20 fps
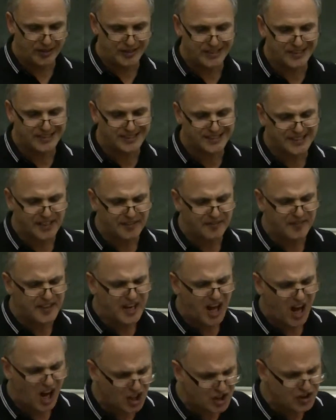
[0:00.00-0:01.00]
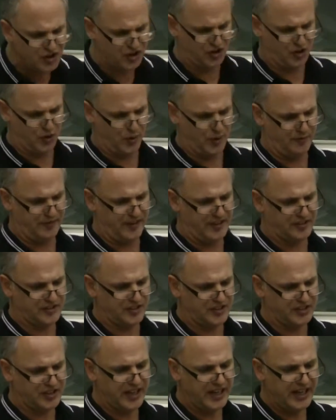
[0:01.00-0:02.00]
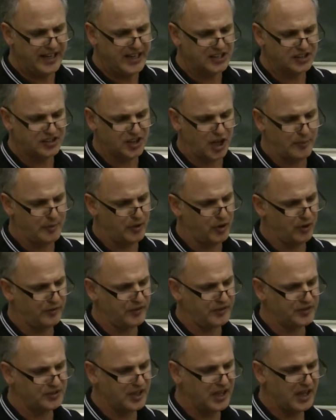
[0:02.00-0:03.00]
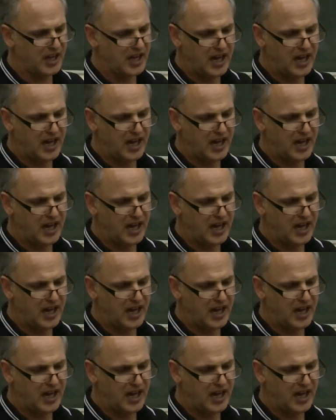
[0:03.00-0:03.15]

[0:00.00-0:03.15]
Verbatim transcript: created 700 new offenders in its time in office.